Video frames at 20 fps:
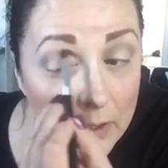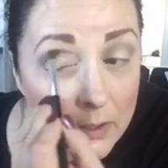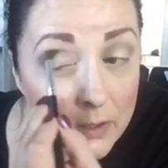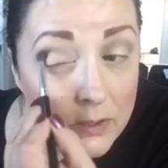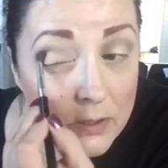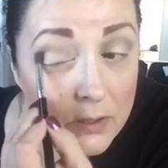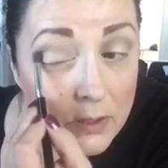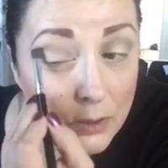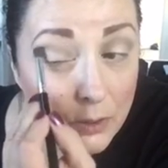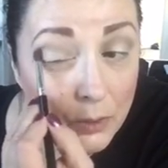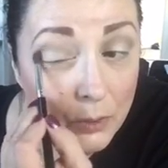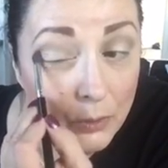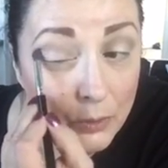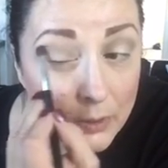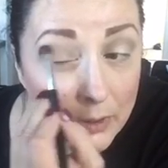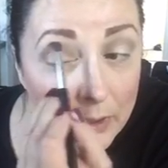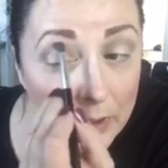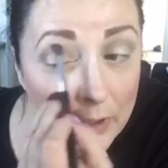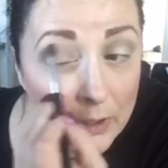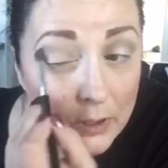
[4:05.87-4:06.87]
so
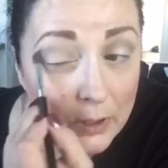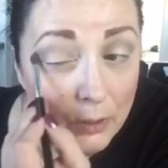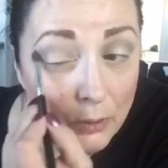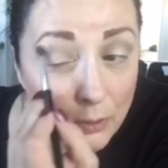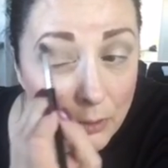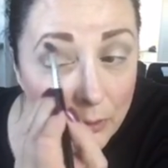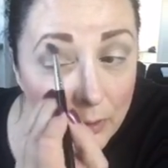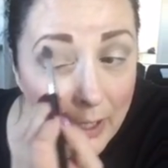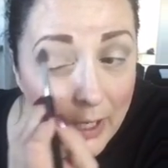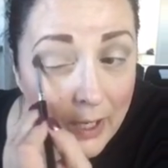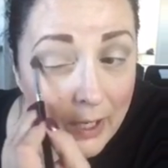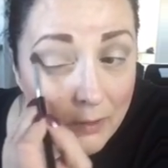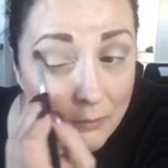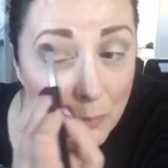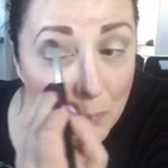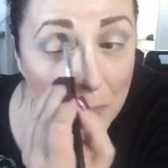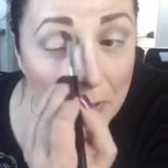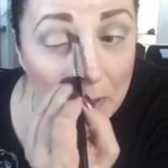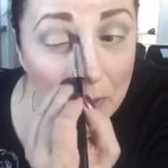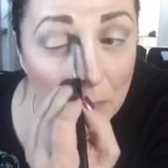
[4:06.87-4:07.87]
you don't have a
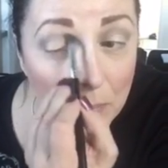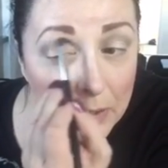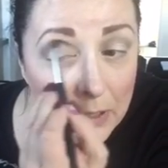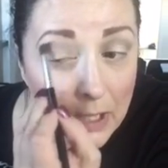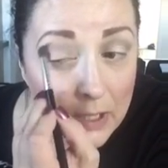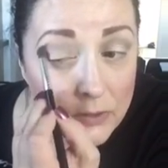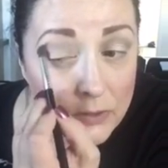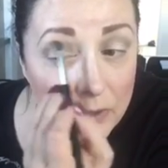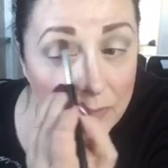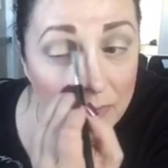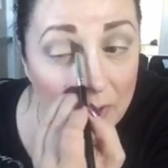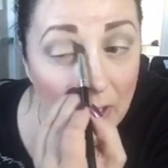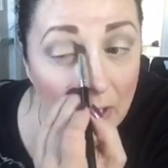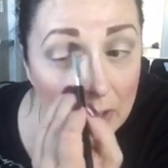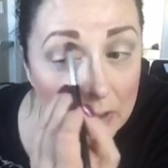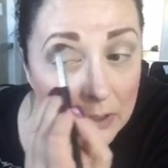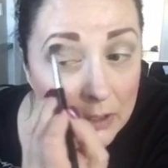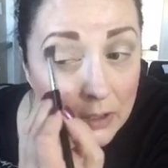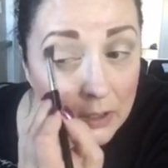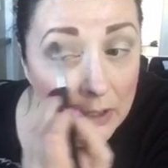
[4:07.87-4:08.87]
big blotch of
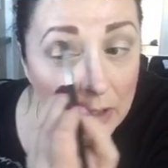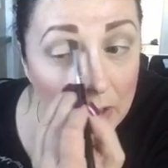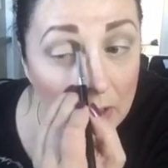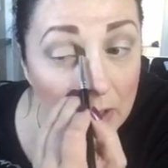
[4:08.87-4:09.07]
color.